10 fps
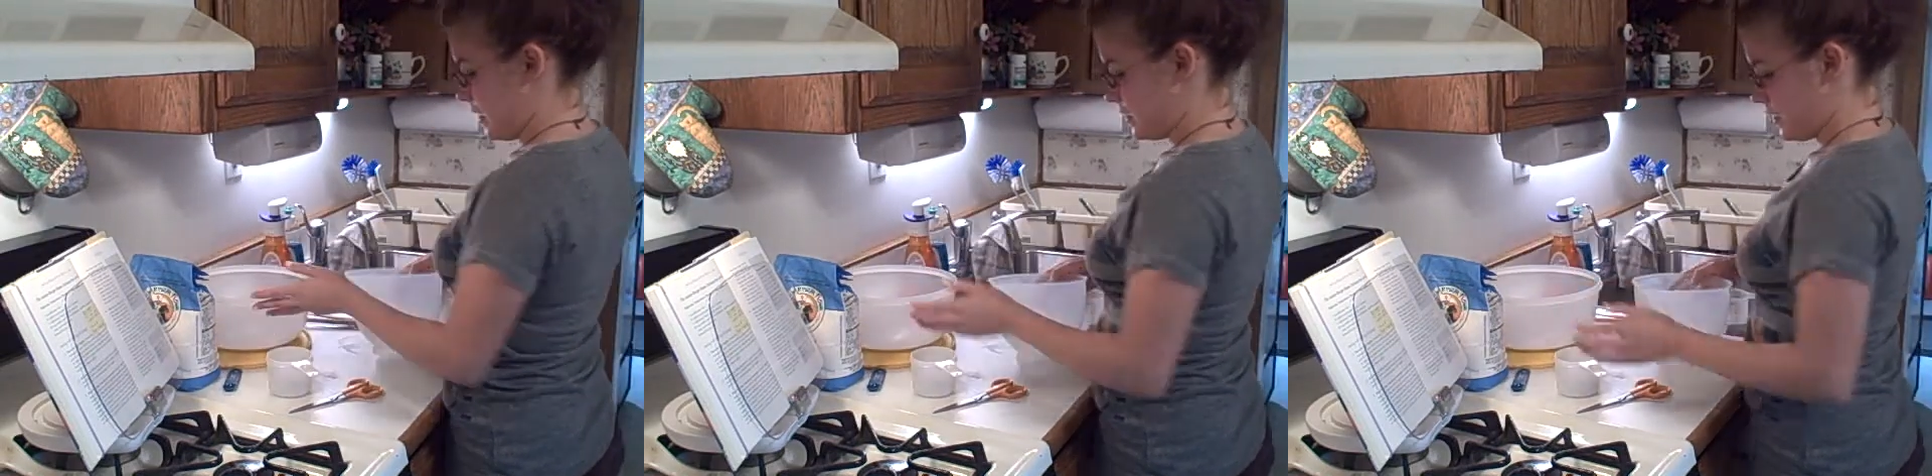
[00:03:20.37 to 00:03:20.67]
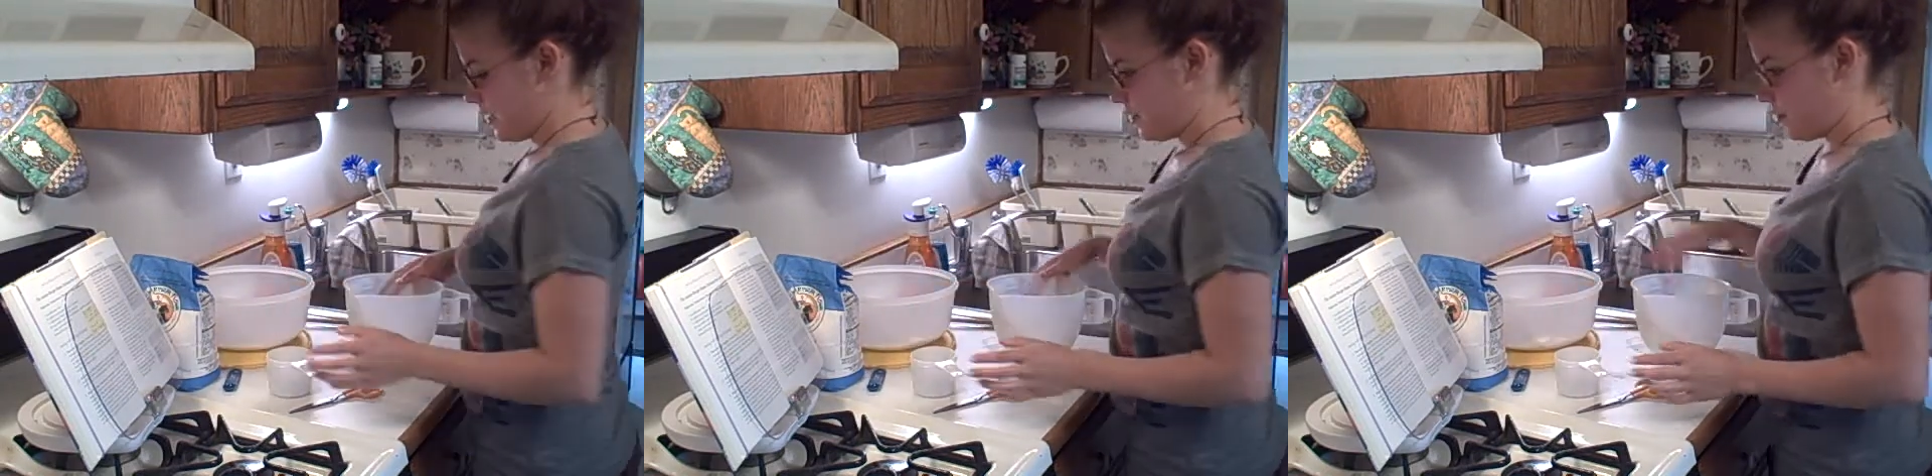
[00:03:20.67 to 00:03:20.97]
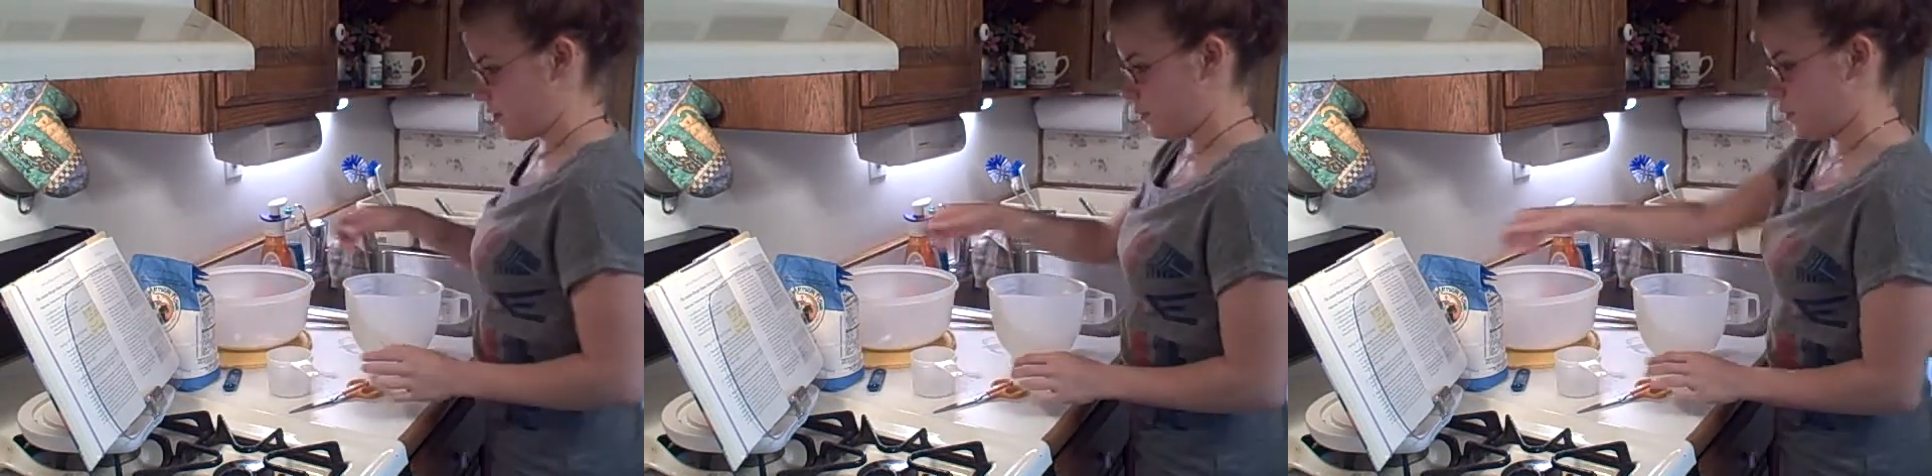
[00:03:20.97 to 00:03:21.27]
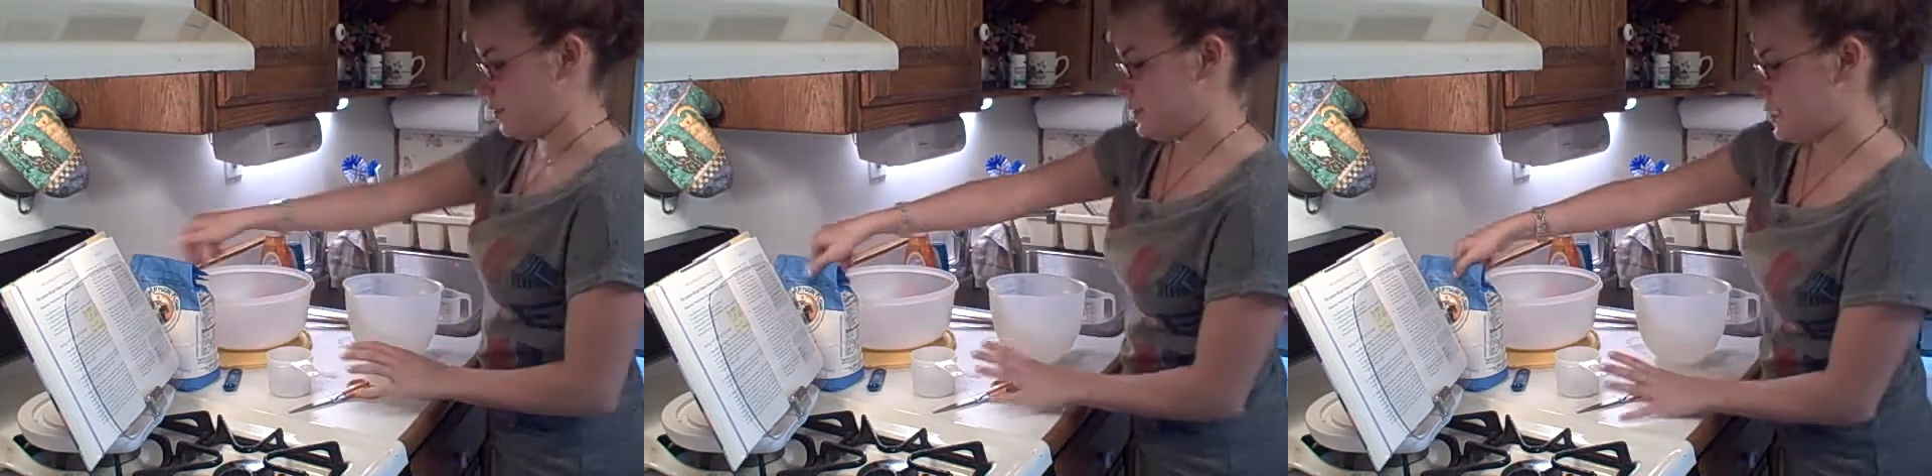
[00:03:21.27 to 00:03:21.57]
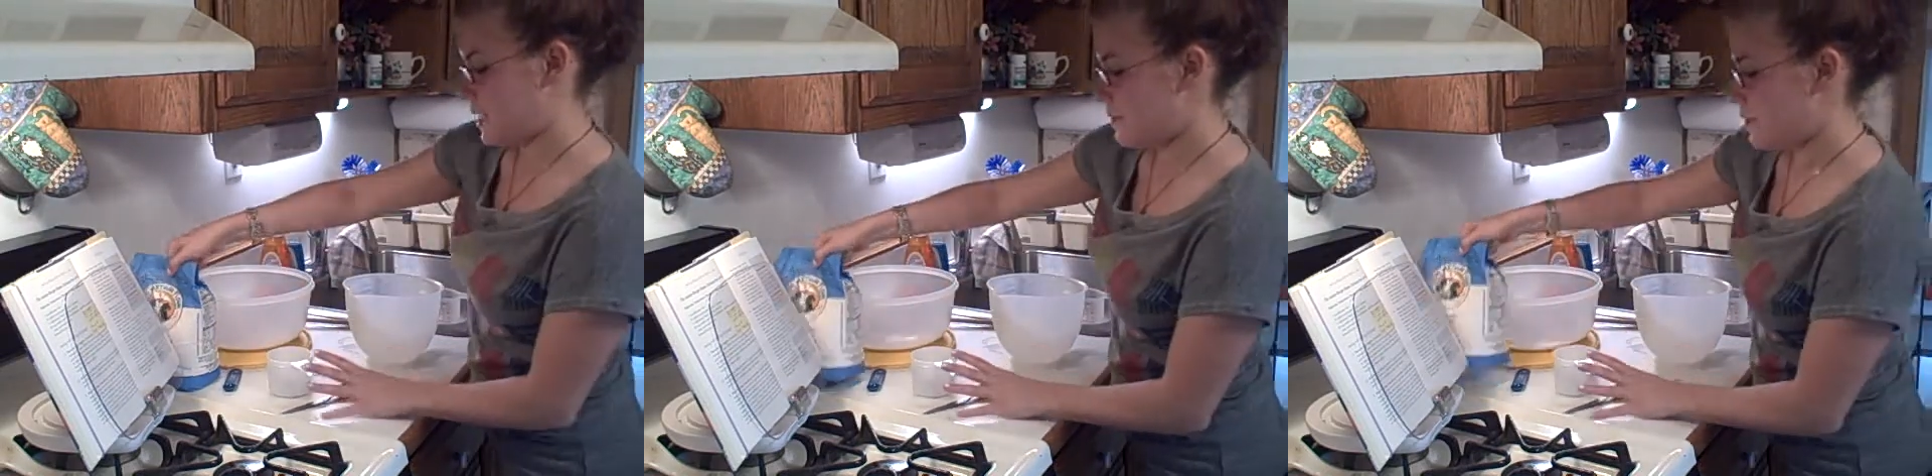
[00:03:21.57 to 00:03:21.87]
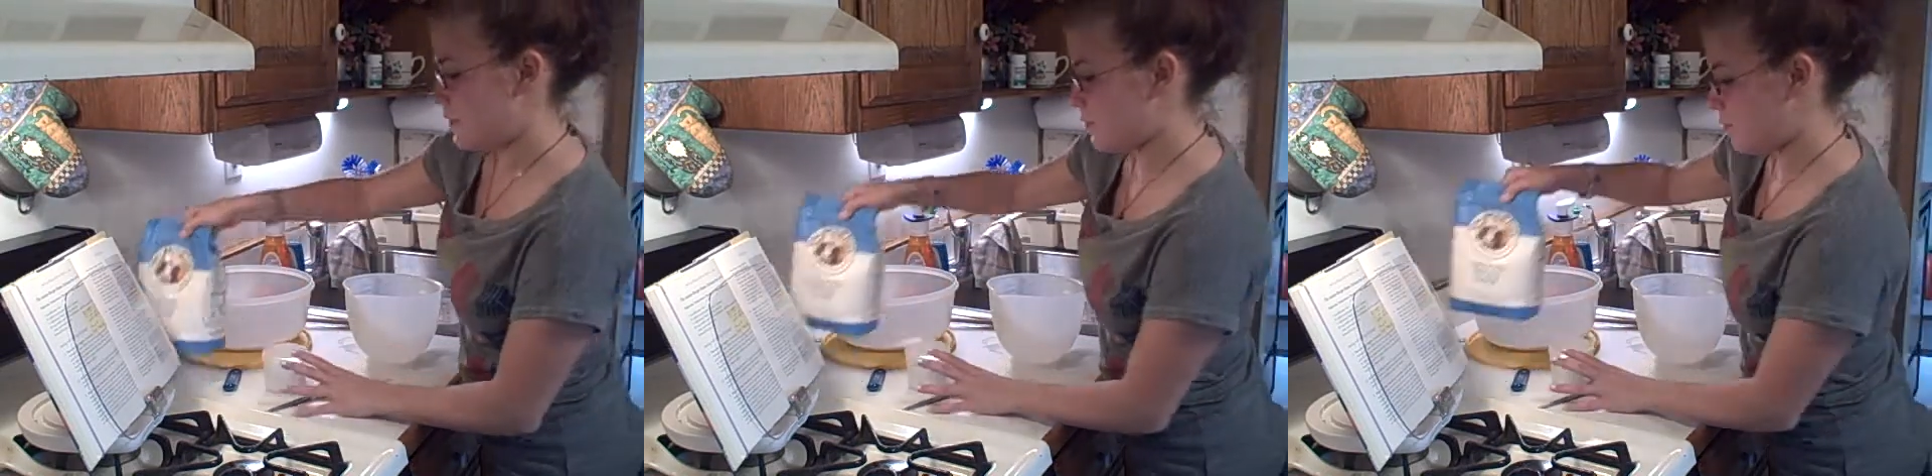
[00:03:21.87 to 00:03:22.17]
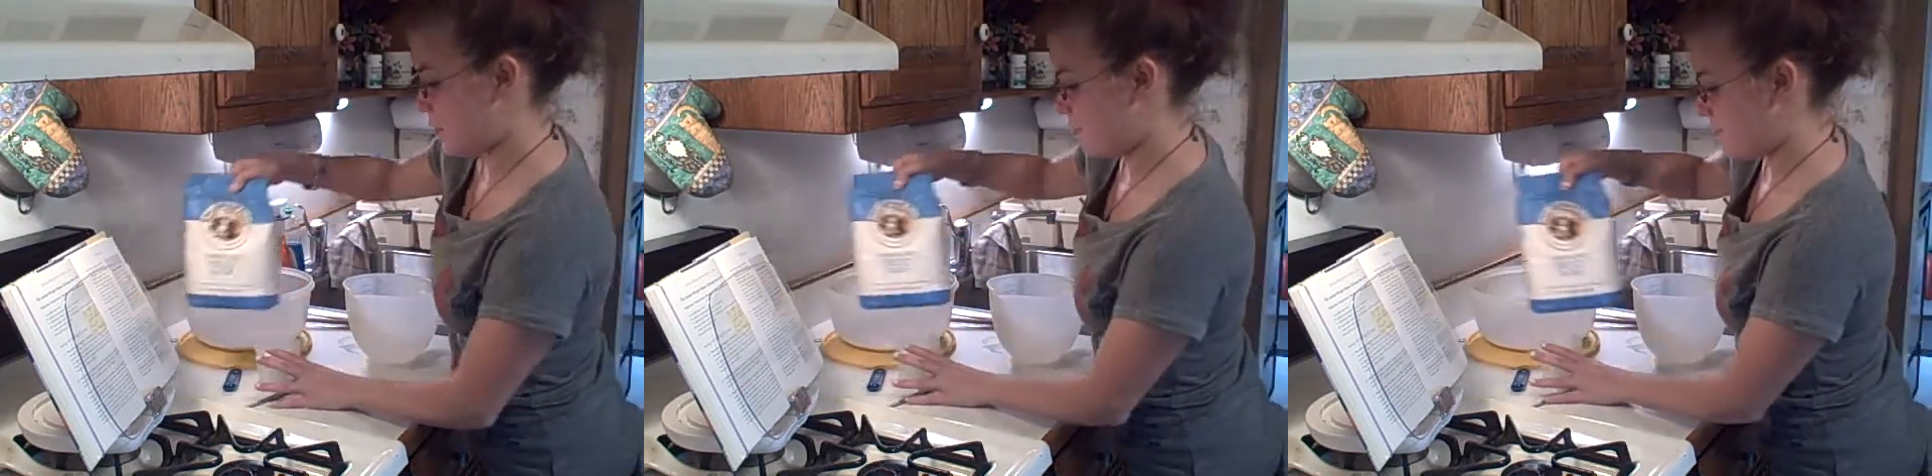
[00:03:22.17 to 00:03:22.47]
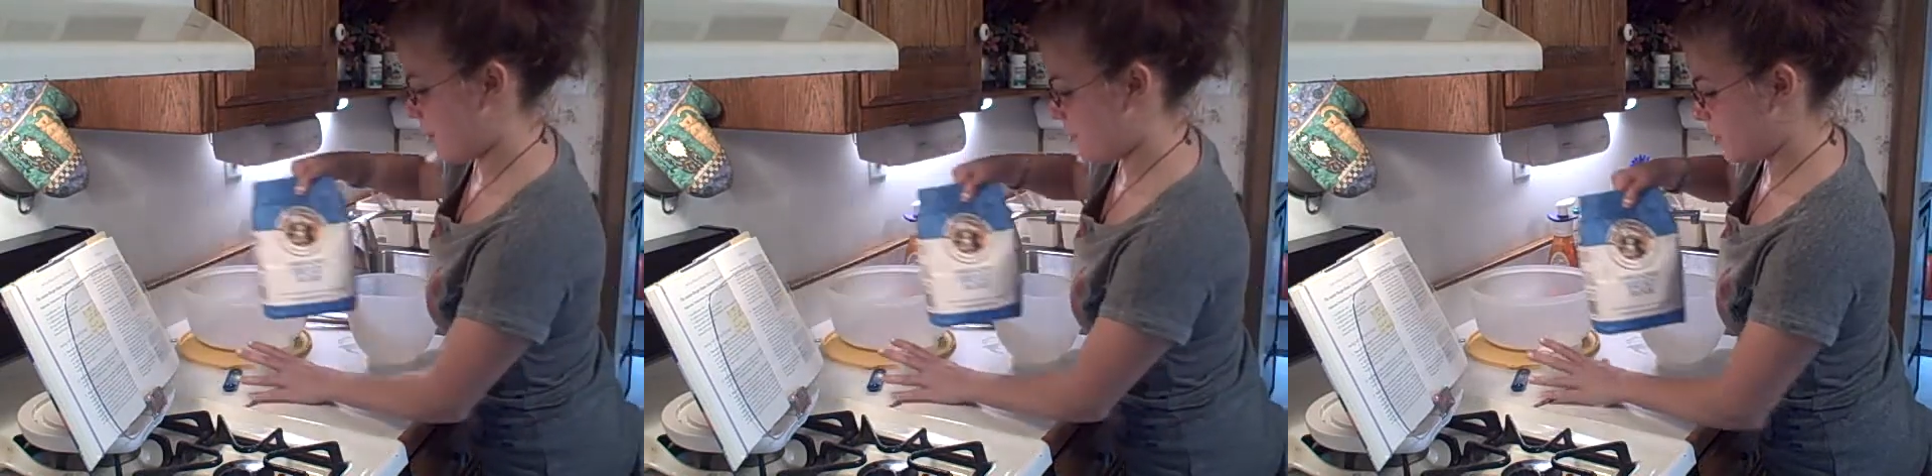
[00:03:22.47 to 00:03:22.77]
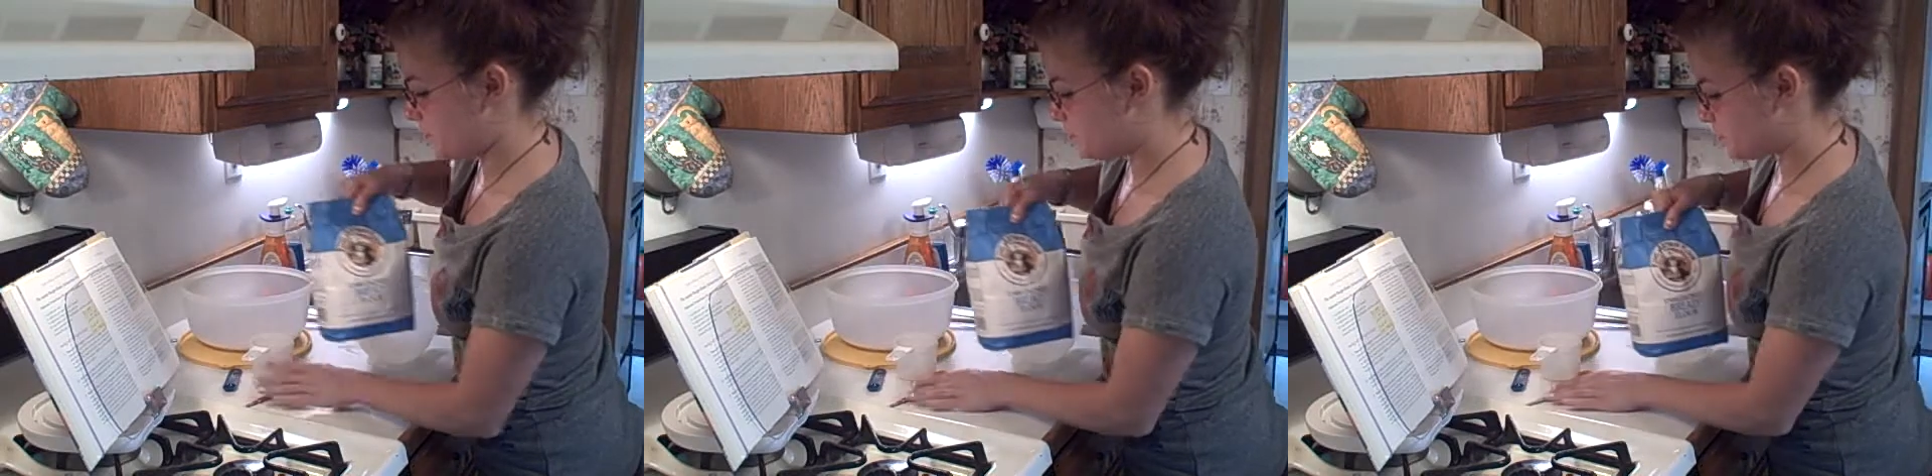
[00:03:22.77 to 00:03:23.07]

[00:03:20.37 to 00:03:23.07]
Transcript: I like to add it all at once. And I'm using bread flour.